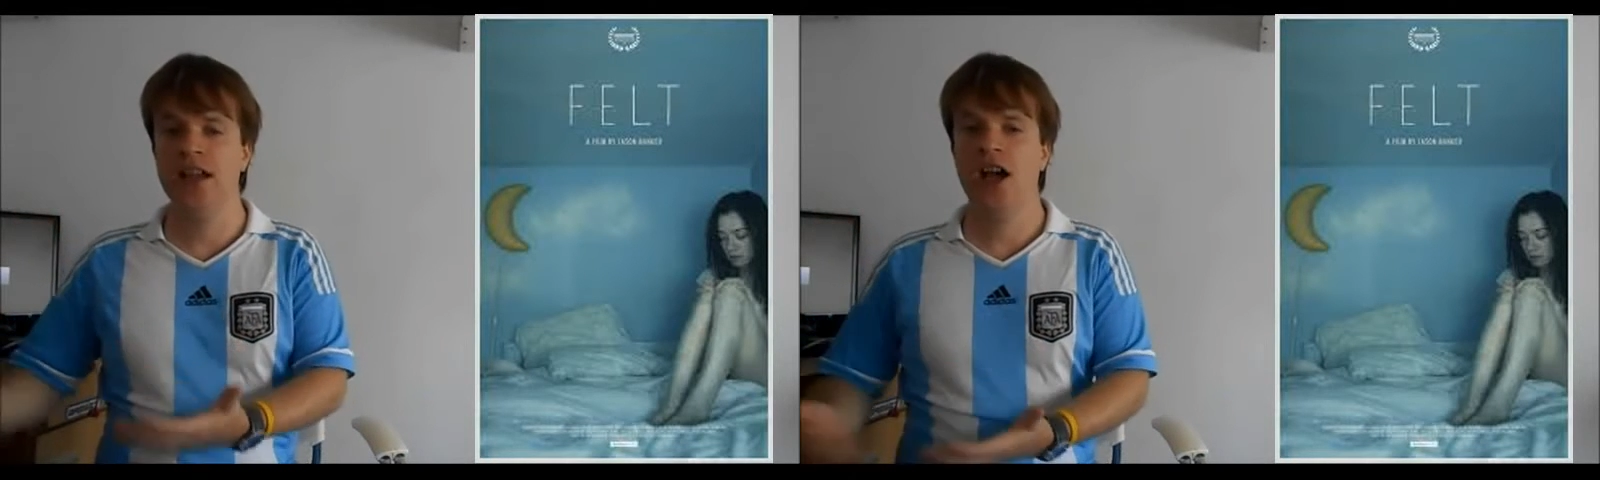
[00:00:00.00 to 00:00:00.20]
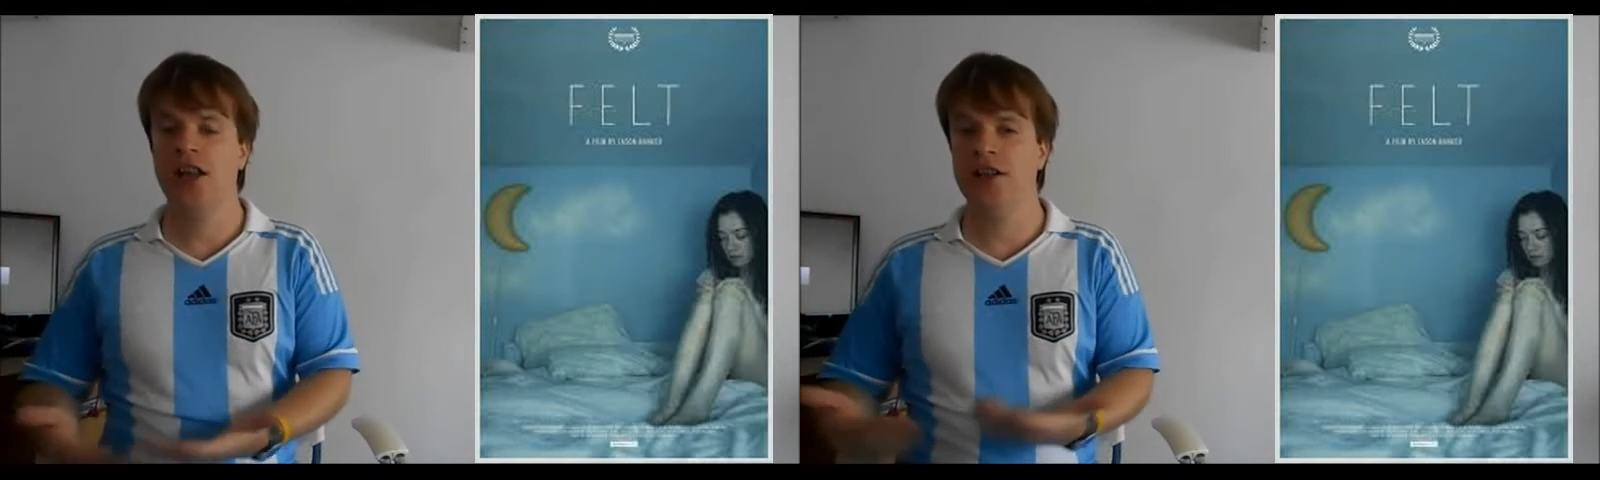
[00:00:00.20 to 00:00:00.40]

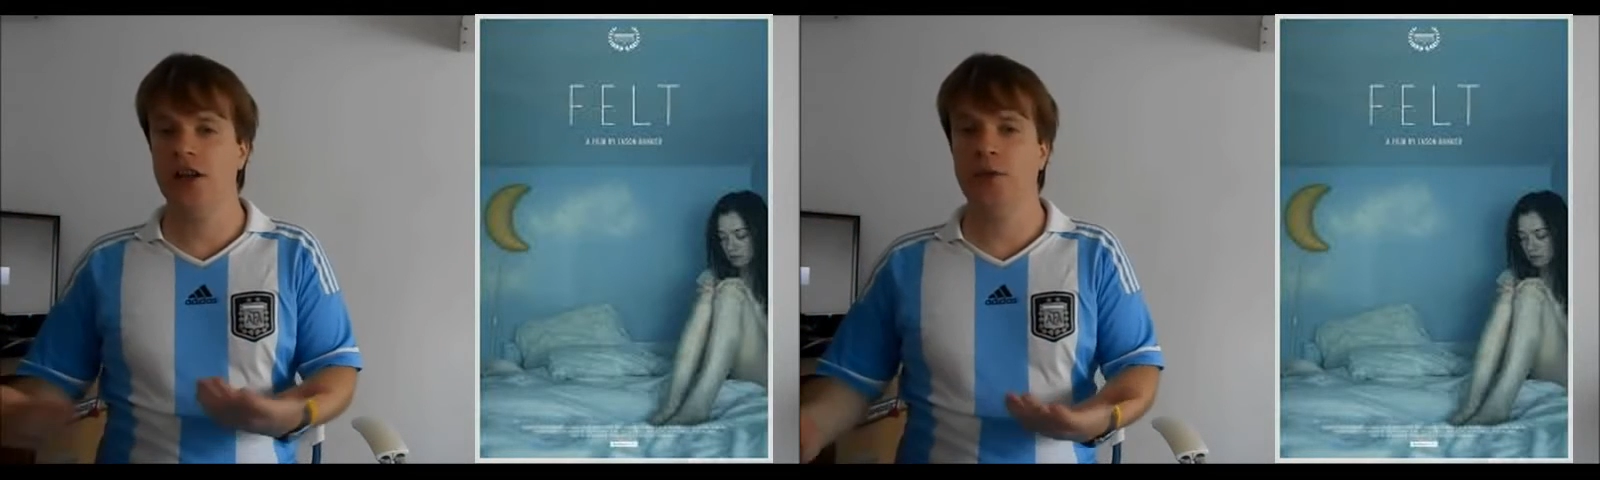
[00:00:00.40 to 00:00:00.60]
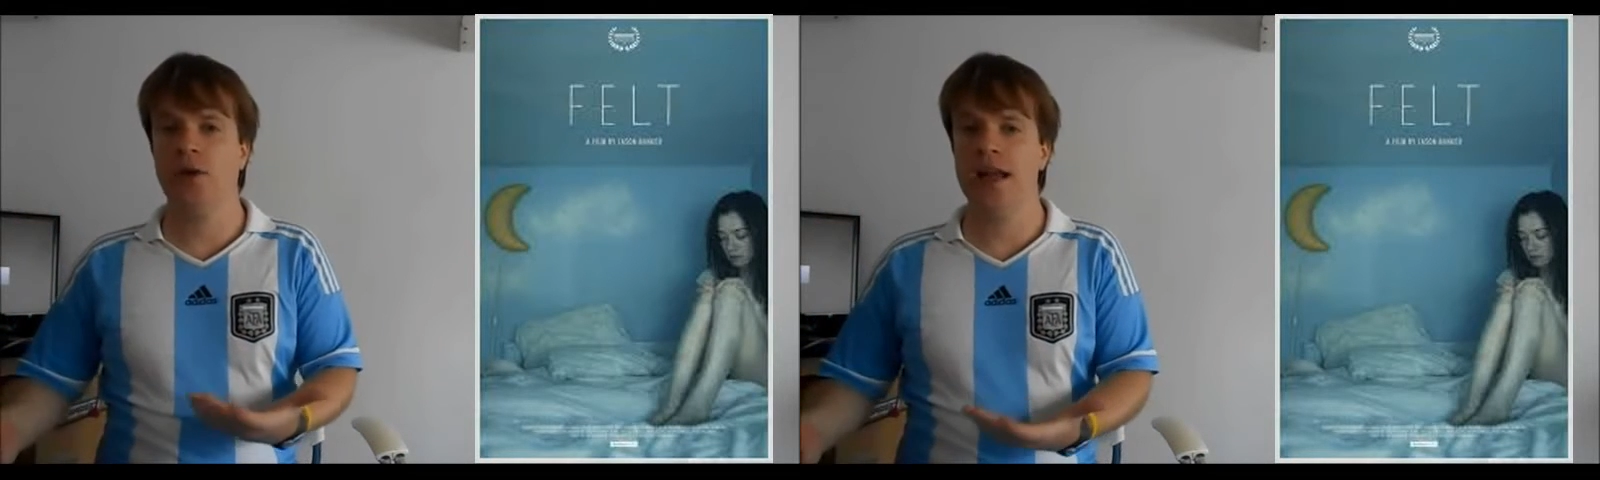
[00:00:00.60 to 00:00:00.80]
Only
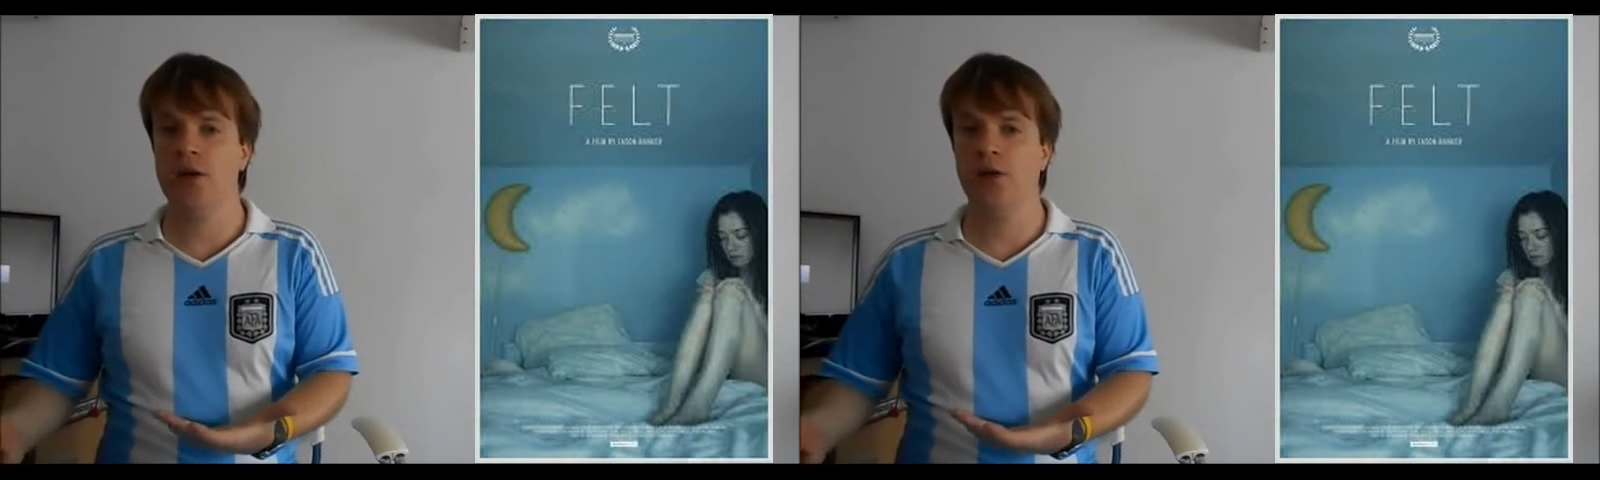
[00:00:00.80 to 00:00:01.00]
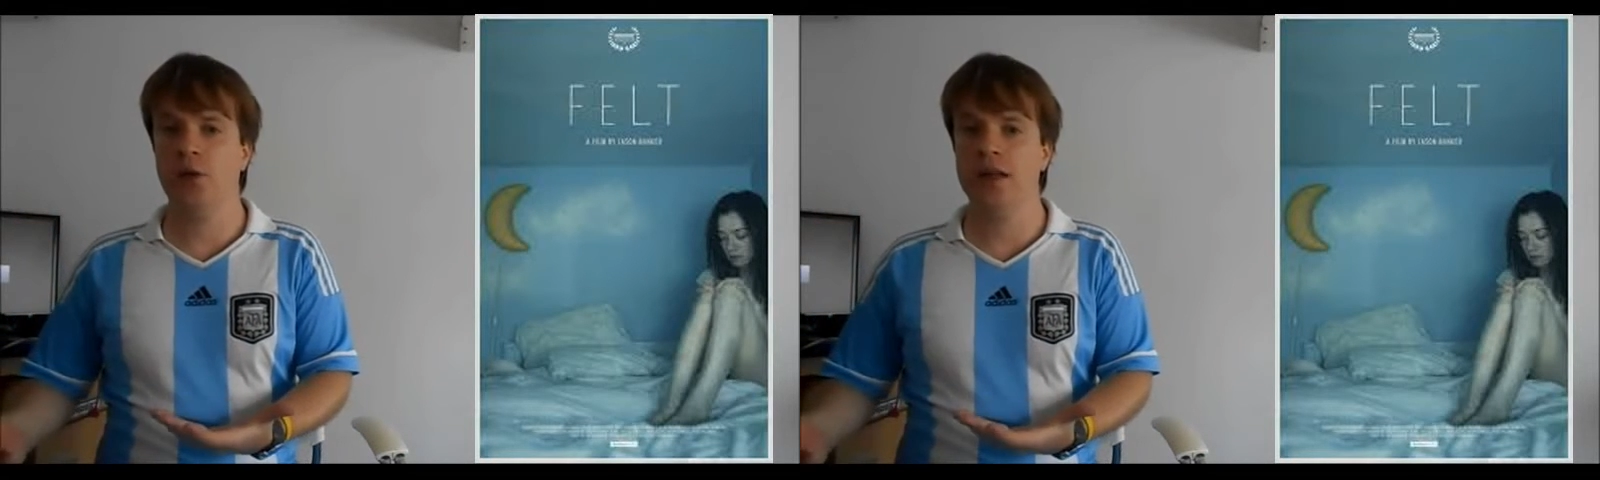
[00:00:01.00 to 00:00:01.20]
goes for an hour
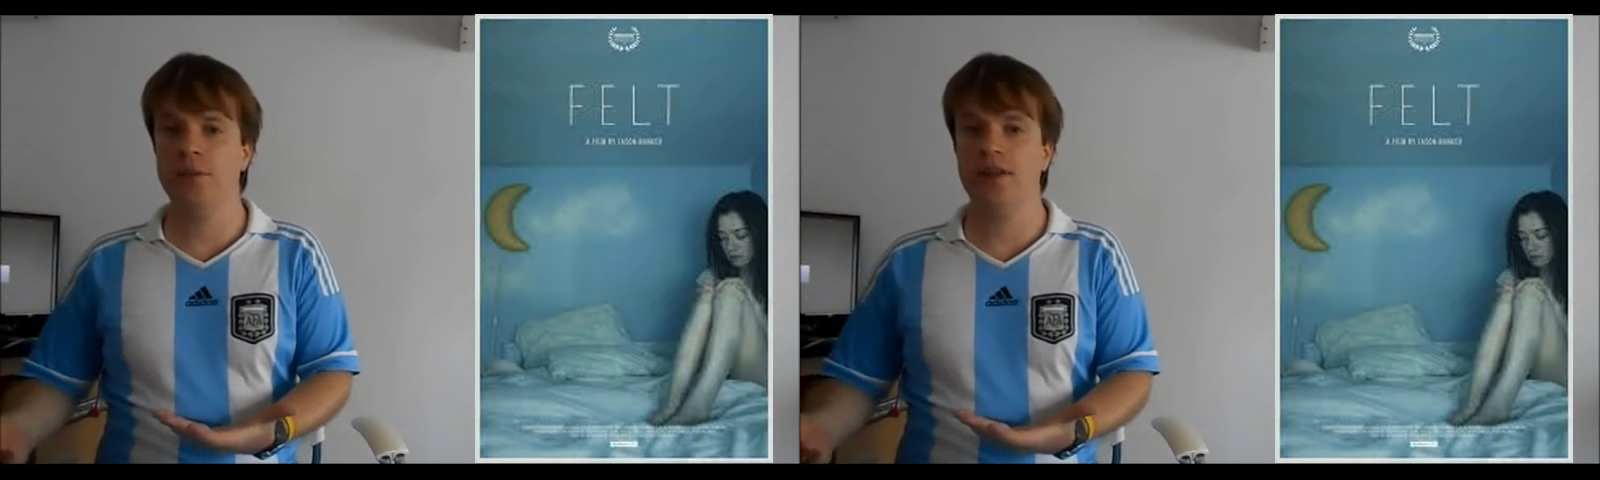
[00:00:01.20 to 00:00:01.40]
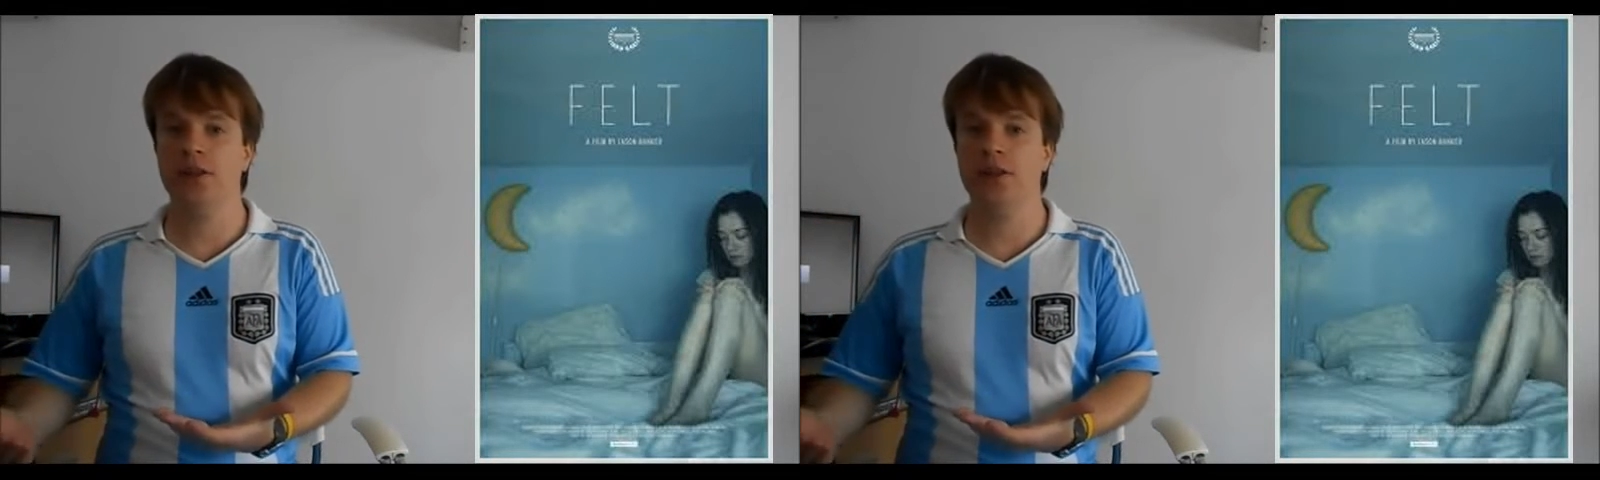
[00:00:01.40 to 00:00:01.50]
and twenty minutes,